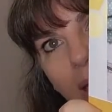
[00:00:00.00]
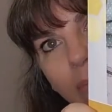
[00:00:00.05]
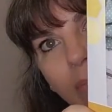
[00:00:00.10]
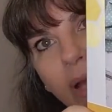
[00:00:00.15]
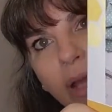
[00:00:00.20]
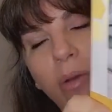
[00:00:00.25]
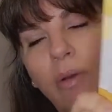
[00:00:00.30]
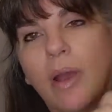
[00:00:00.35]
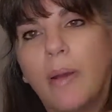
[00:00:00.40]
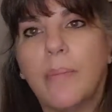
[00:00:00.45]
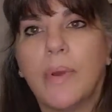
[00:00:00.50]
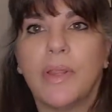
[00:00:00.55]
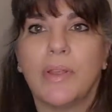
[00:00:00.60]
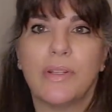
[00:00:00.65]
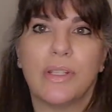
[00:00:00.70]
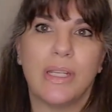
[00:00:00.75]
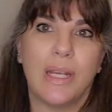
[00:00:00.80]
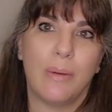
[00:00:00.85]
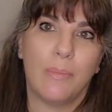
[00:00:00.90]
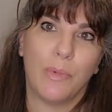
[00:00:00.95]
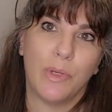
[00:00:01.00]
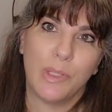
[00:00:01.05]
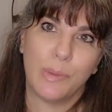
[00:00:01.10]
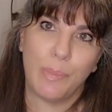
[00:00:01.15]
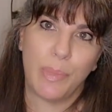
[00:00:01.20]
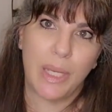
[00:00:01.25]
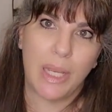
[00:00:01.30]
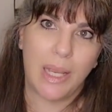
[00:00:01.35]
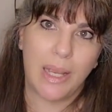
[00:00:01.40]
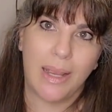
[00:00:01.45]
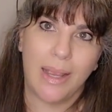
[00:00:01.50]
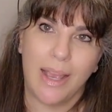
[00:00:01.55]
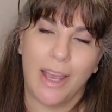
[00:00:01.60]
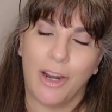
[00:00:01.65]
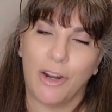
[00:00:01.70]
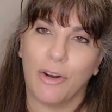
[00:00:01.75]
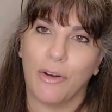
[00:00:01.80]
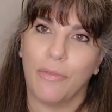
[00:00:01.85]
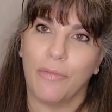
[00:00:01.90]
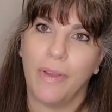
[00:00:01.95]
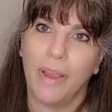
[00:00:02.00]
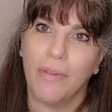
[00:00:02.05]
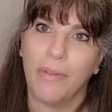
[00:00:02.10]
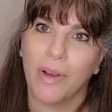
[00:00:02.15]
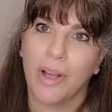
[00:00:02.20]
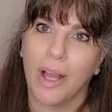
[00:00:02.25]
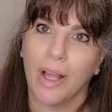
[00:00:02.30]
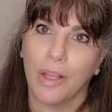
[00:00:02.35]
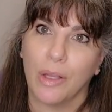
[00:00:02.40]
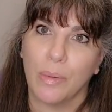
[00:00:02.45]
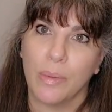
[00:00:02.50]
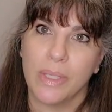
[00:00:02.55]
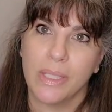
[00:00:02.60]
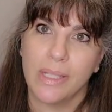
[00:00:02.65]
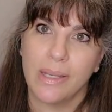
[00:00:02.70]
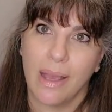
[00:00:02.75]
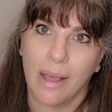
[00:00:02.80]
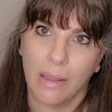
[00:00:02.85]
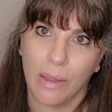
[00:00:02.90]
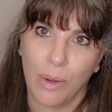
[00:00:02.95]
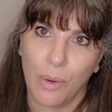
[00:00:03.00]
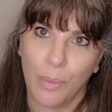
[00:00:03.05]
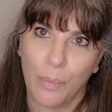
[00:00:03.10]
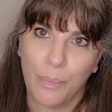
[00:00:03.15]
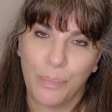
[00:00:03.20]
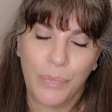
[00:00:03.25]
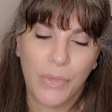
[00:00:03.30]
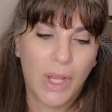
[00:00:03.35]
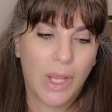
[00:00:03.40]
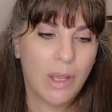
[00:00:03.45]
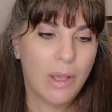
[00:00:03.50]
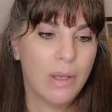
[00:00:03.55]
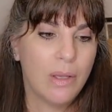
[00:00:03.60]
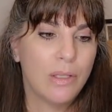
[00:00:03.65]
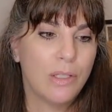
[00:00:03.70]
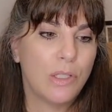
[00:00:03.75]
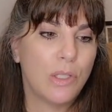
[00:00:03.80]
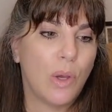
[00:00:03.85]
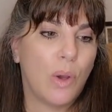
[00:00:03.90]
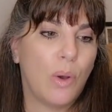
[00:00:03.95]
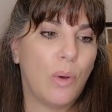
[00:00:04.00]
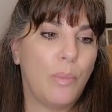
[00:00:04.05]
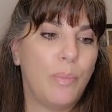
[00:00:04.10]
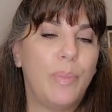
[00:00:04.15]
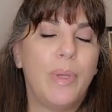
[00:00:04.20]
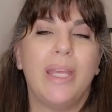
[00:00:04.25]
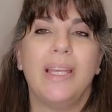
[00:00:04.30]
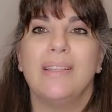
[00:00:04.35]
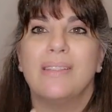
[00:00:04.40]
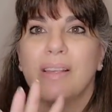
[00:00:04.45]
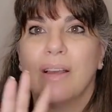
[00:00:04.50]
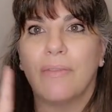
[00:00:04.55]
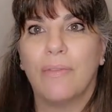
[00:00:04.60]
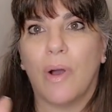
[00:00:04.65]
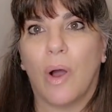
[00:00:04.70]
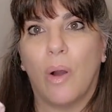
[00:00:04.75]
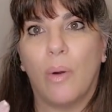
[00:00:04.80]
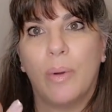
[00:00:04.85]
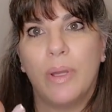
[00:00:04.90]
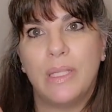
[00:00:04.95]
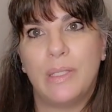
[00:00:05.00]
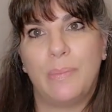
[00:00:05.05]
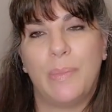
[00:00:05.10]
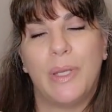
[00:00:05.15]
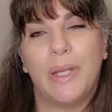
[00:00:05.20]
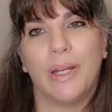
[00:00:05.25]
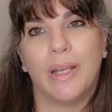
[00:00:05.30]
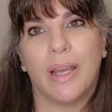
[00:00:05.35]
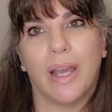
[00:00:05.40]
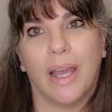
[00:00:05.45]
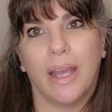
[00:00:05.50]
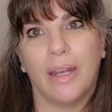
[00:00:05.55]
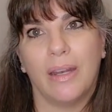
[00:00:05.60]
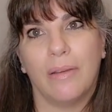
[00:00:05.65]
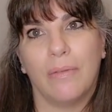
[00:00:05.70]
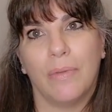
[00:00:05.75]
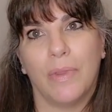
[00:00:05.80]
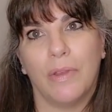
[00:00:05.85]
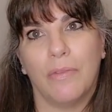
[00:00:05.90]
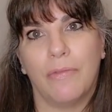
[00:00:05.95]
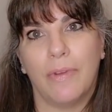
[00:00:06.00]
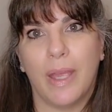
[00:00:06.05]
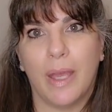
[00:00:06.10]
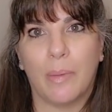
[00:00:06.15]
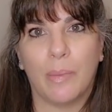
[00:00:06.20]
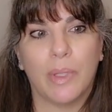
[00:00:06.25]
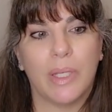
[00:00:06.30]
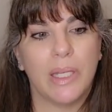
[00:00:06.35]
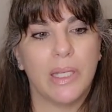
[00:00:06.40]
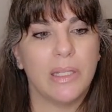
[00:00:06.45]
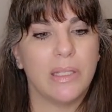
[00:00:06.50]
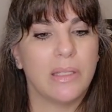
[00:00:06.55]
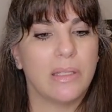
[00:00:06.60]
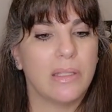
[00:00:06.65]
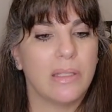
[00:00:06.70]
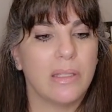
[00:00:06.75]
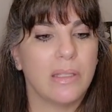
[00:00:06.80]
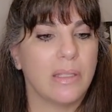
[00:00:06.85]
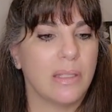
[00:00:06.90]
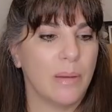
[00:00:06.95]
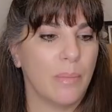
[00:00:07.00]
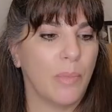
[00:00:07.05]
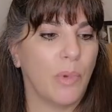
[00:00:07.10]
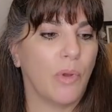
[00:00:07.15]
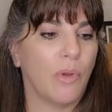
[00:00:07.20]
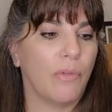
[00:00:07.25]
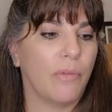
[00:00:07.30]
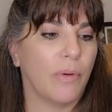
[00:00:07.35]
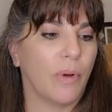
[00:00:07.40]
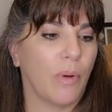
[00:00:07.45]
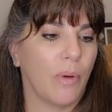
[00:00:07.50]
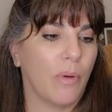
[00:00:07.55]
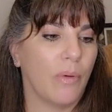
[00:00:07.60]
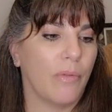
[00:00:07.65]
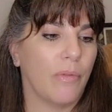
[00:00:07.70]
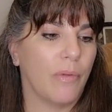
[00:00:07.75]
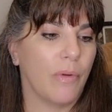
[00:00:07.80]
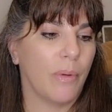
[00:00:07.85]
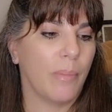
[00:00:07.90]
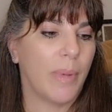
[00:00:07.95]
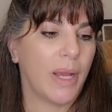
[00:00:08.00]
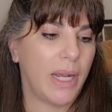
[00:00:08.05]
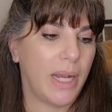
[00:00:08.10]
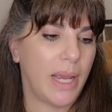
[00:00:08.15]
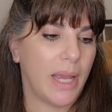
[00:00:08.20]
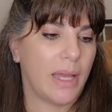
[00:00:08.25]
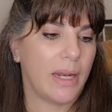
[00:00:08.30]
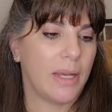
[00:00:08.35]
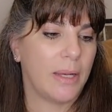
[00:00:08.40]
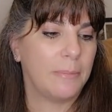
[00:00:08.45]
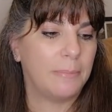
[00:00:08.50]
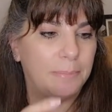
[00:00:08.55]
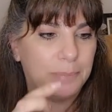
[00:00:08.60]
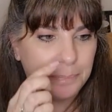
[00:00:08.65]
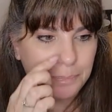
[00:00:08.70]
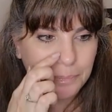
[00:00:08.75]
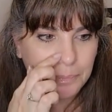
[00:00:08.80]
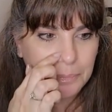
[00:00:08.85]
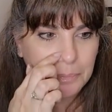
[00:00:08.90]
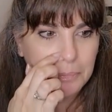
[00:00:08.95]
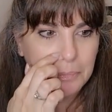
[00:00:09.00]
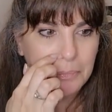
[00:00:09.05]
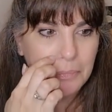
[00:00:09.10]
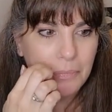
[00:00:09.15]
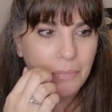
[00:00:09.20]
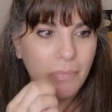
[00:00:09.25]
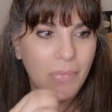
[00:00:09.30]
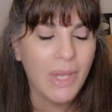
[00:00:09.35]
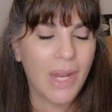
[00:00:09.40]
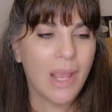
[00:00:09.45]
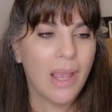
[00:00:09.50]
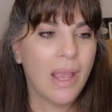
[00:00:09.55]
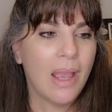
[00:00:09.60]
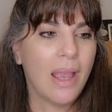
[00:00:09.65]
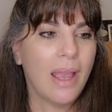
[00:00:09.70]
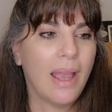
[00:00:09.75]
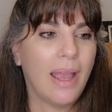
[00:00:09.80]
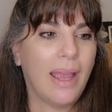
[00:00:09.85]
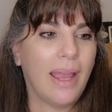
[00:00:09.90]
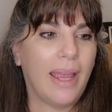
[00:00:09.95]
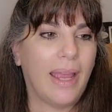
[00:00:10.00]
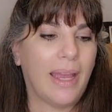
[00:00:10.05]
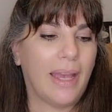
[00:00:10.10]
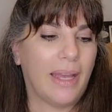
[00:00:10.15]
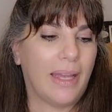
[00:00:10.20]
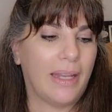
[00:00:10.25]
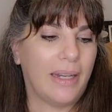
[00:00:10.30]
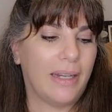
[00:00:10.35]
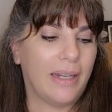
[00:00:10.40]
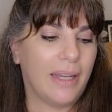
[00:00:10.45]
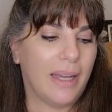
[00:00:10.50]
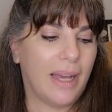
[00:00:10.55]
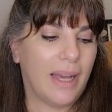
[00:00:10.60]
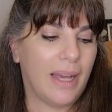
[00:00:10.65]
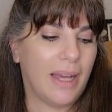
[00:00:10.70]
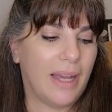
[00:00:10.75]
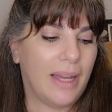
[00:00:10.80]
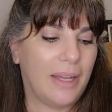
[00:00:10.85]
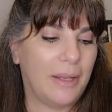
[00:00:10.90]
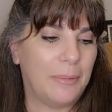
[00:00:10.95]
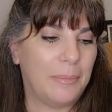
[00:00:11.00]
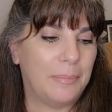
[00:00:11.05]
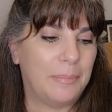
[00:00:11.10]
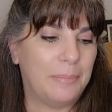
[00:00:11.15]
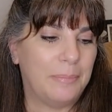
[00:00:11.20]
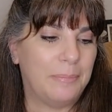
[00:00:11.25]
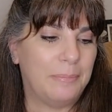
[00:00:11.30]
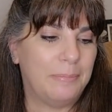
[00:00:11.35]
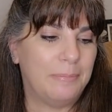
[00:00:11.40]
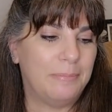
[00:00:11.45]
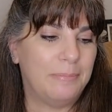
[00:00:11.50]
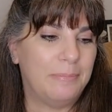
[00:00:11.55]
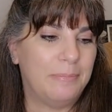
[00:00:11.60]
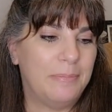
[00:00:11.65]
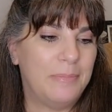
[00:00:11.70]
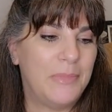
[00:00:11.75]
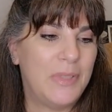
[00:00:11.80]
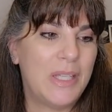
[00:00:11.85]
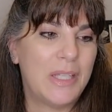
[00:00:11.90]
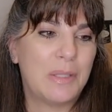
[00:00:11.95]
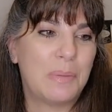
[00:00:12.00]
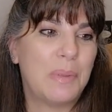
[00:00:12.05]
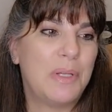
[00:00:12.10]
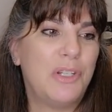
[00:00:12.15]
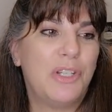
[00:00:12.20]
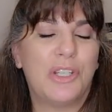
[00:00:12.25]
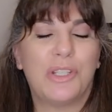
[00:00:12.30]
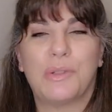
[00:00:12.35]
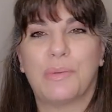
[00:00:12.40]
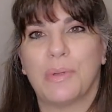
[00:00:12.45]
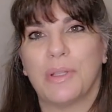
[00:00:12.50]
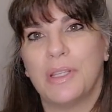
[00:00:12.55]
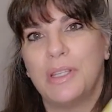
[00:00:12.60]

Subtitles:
my grandmother's name was Bee and her favorite color was yellow. So bees have always been kind of the family's symbol for my Nana. And this one just really